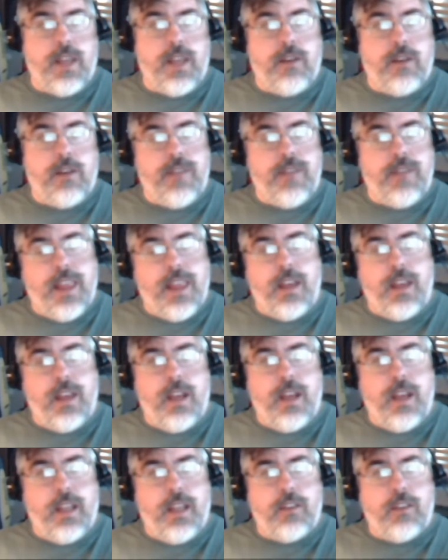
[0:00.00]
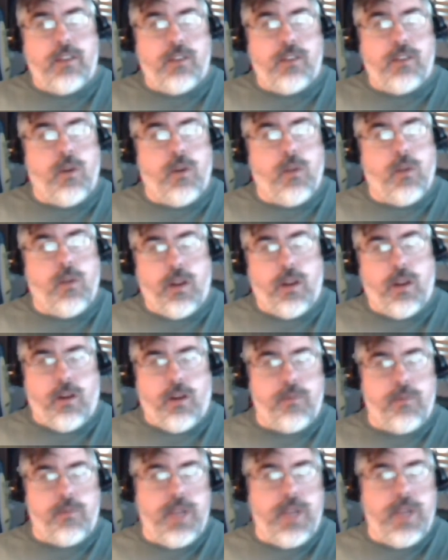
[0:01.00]
without validating his goal
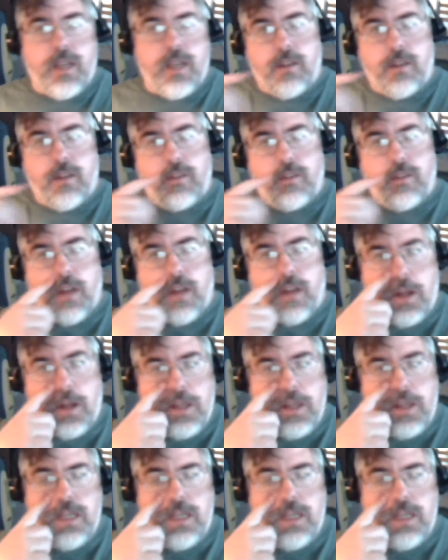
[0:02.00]
at all, because,